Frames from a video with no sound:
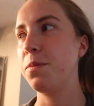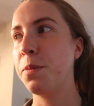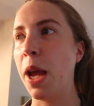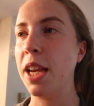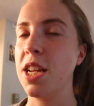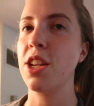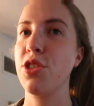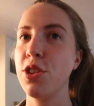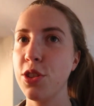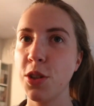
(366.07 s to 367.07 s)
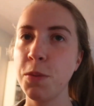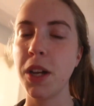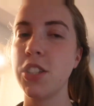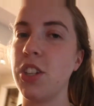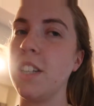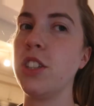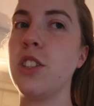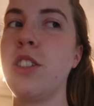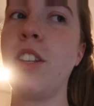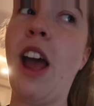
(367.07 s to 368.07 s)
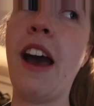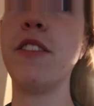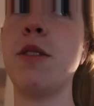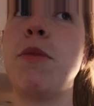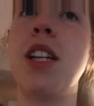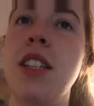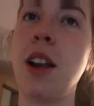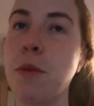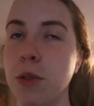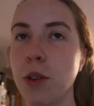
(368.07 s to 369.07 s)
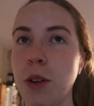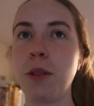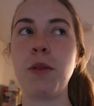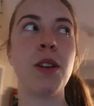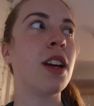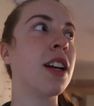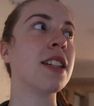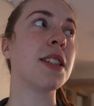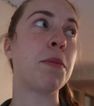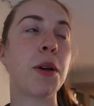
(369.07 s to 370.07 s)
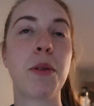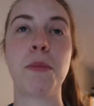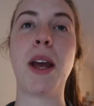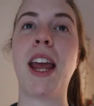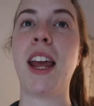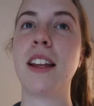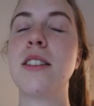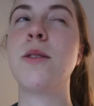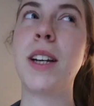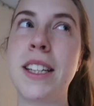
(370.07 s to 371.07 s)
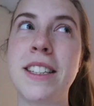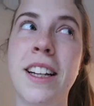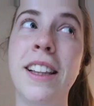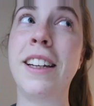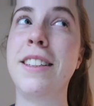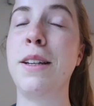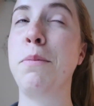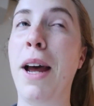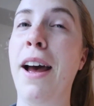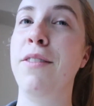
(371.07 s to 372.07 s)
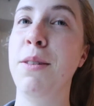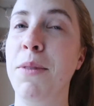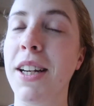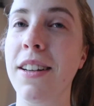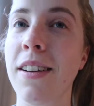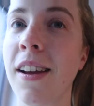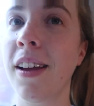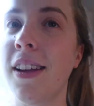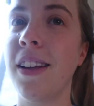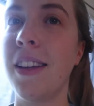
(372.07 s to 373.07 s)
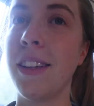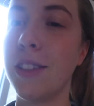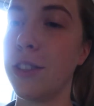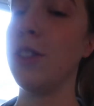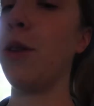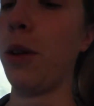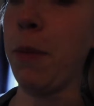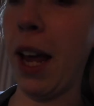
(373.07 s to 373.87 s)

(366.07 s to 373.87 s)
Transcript: pay attention too much, just to have something done, doing something with my hands so I can still listen but have something to do with my